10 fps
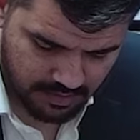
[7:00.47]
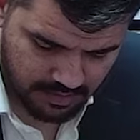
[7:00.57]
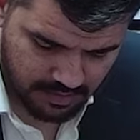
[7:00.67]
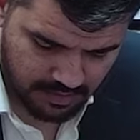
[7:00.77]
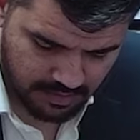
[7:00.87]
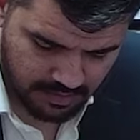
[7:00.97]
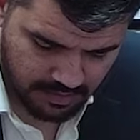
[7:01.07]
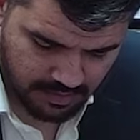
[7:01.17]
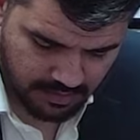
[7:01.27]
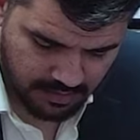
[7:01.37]

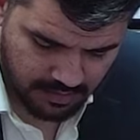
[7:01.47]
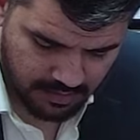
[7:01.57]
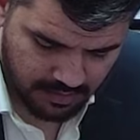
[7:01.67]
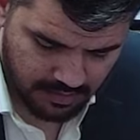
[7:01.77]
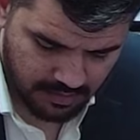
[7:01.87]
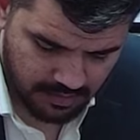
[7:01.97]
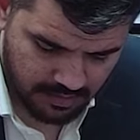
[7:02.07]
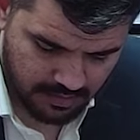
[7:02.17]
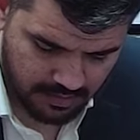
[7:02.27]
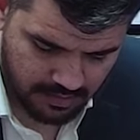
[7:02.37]

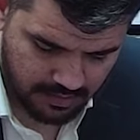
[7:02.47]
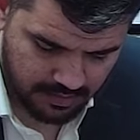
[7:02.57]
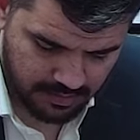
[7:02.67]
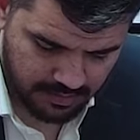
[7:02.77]
(not speaking)